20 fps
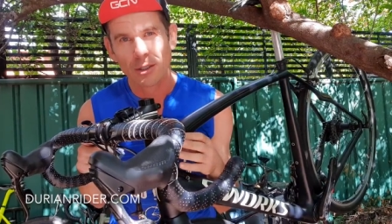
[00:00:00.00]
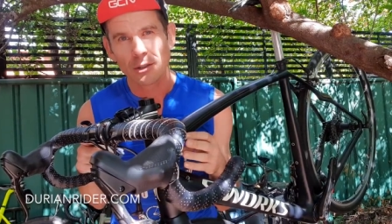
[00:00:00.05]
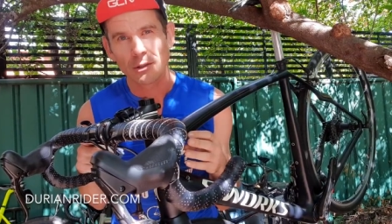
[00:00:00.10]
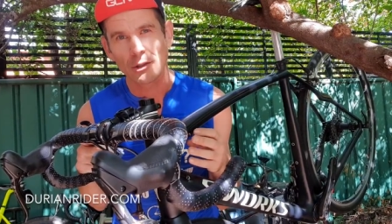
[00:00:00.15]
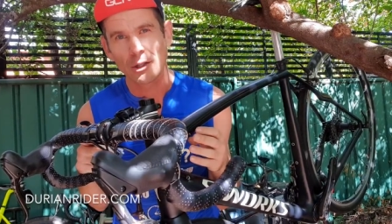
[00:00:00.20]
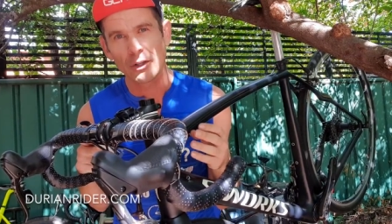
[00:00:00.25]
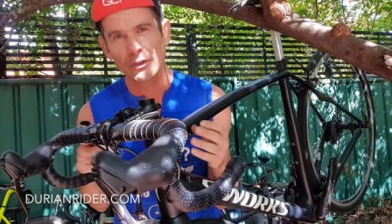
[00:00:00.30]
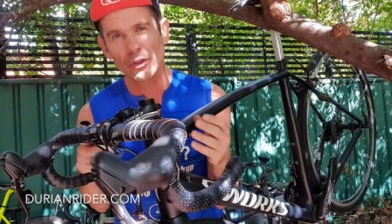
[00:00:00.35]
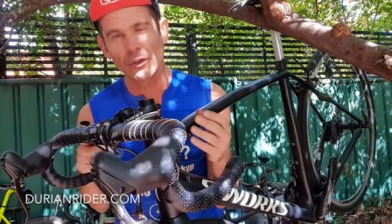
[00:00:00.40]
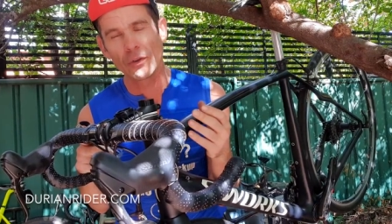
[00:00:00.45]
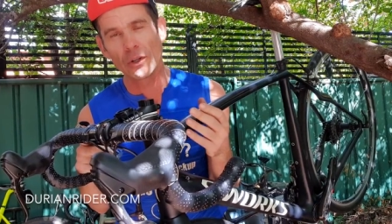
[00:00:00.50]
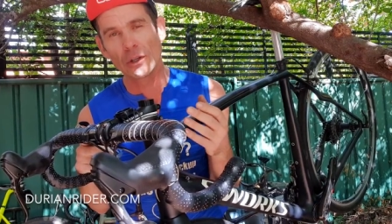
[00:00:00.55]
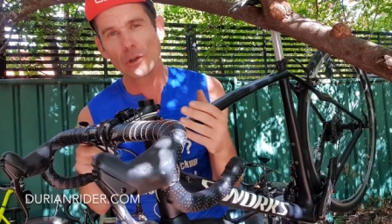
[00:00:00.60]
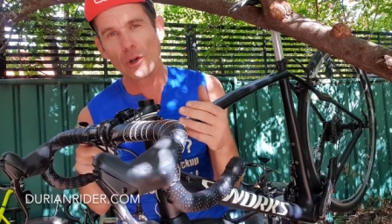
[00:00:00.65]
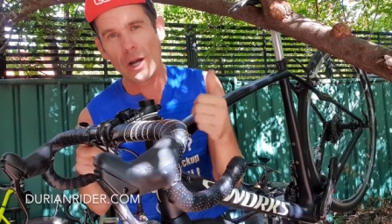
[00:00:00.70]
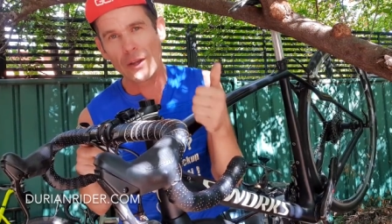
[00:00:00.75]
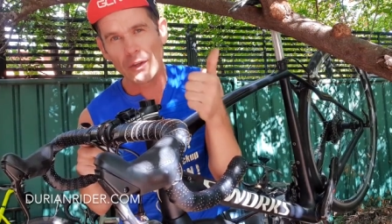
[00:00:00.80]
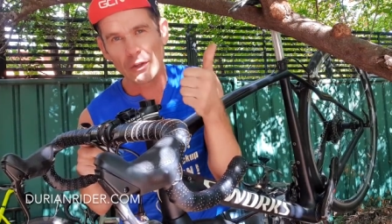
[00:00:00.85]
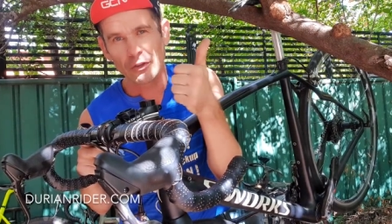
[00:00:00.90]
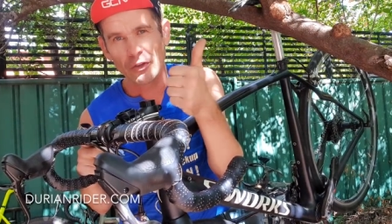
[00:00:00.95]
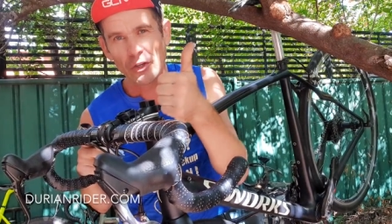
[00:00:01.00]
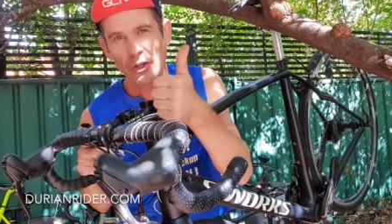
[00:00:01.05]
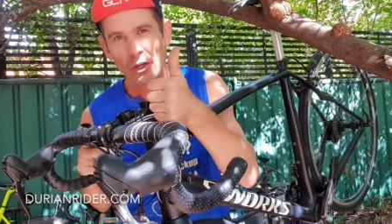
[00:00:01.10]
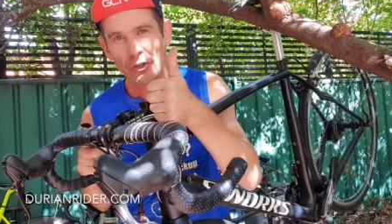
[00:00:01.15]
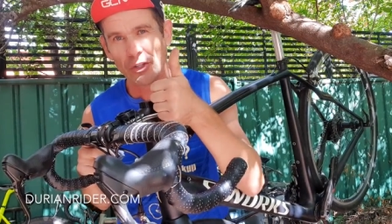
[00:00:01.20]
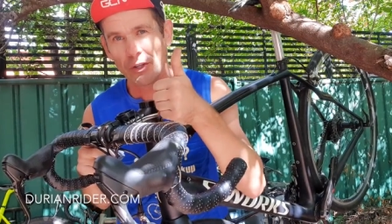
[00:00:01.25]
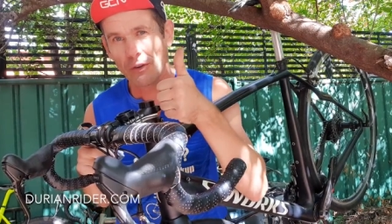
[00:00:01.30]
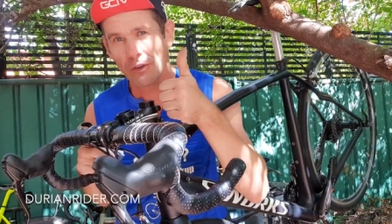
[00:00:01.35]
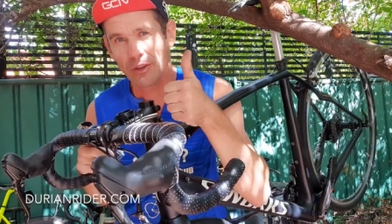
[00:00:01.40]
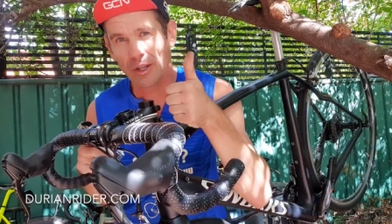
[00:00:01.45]
all right so if you like these videos
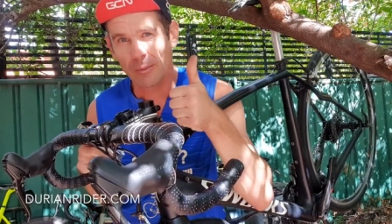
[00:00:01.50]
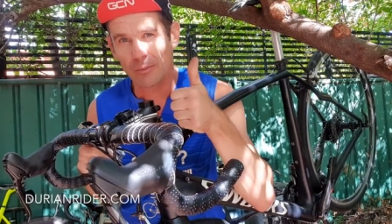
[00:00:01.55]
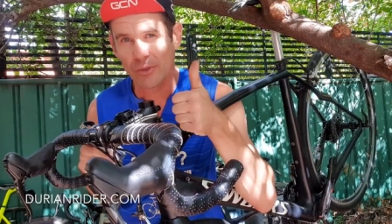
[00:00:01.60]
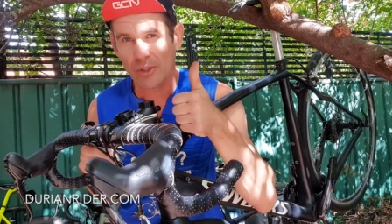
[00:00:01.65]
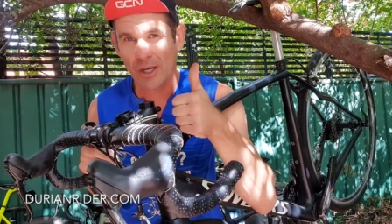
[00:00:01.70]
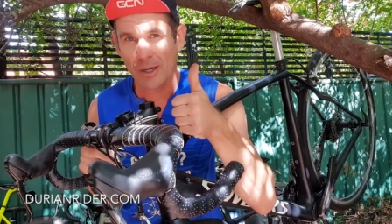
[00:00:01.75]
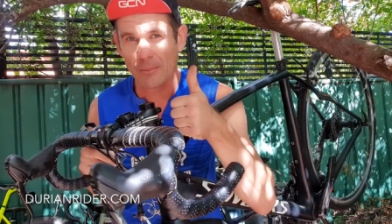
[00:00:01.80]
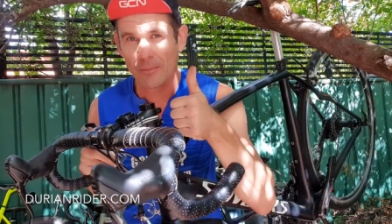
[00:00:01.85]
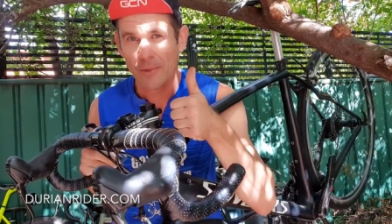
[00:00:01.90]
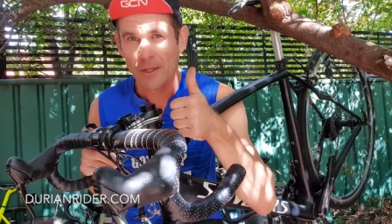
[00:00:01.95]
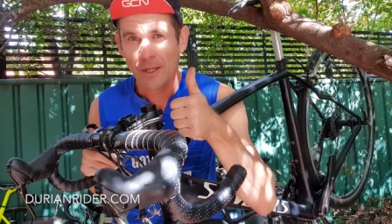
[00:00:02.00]
give it a thumbs up